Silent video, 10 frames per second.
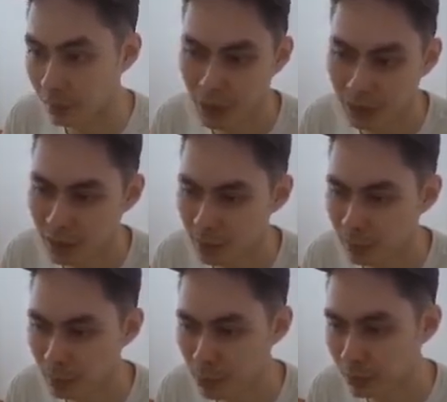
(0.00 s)
patas
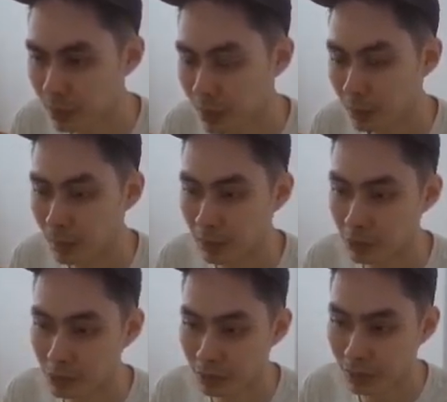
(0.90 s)
baboon. But you
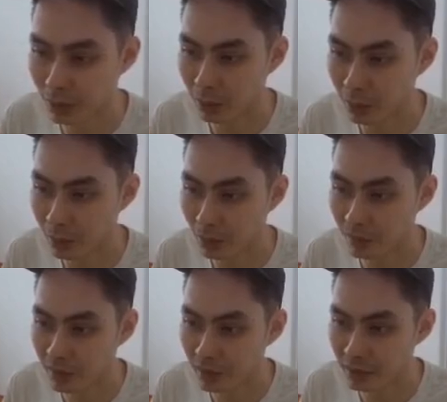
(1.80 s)
could tell all
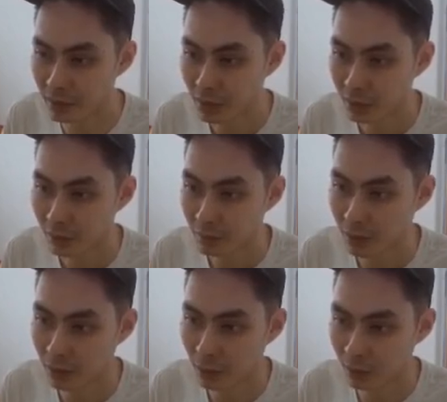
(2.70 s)
of this,
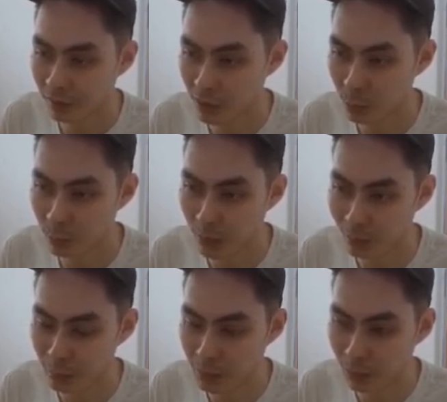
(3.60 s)
right? All of this would
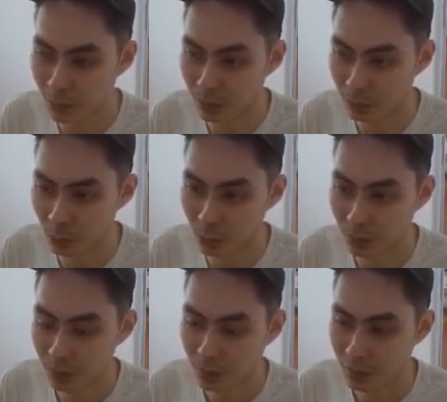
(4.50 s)
probably belong to
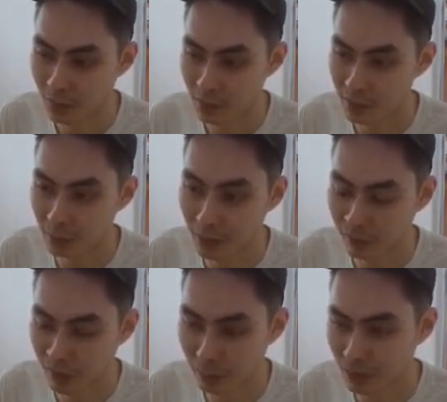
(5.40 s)
uh, similar
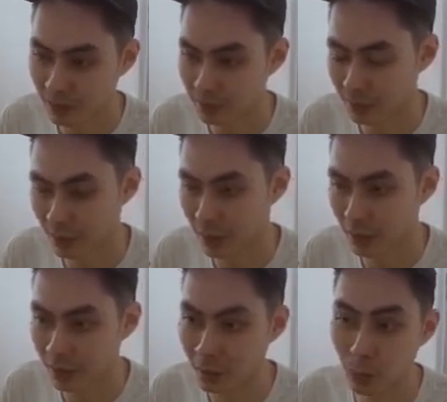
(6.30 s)
families, uh,
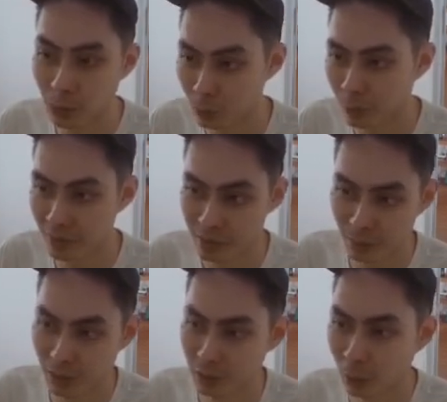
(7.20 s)
and they would look very
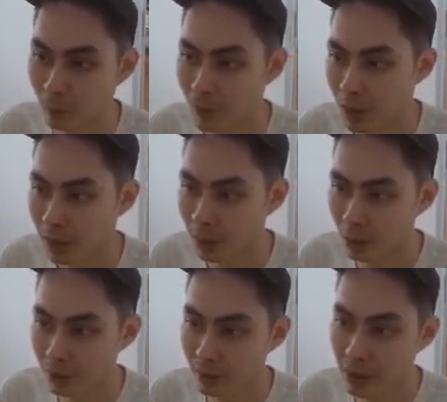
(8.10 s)
similar. So in
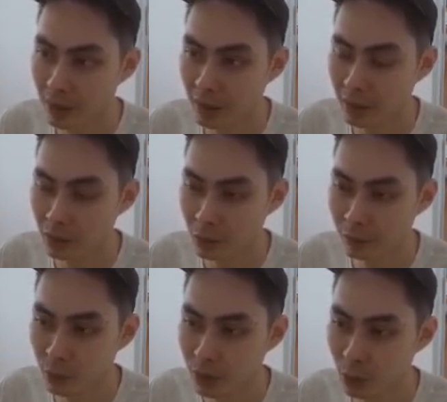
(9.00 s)
order and, and so
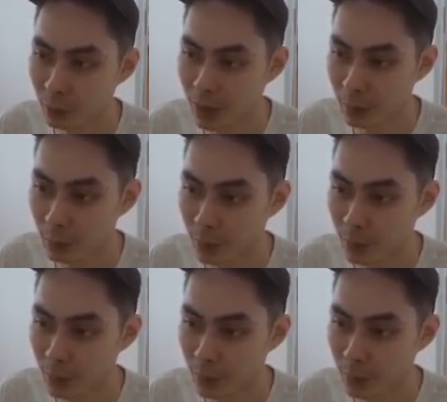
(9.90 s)
for it to be able to